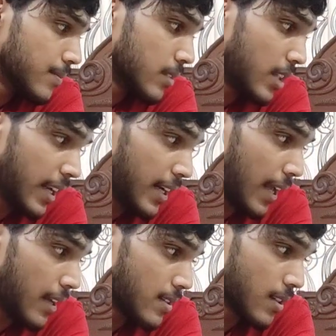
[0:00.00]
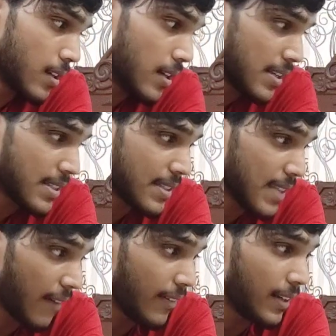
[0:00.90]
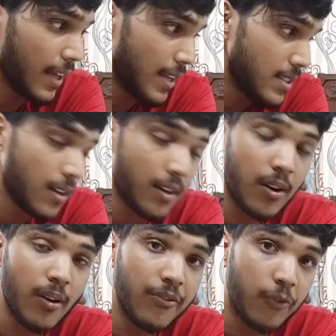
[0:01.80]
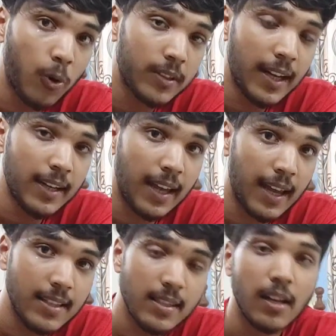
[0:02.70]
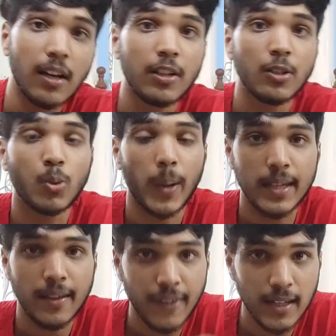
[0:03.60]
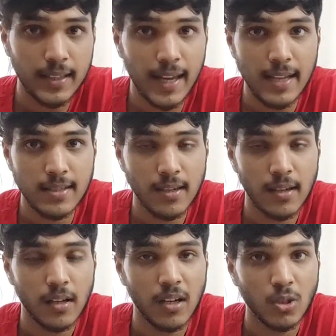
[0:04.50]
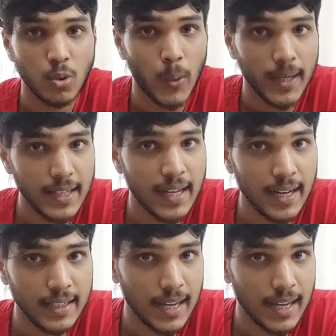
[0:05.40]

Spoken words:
3 days, 7 days, 14 days, 21 days, 28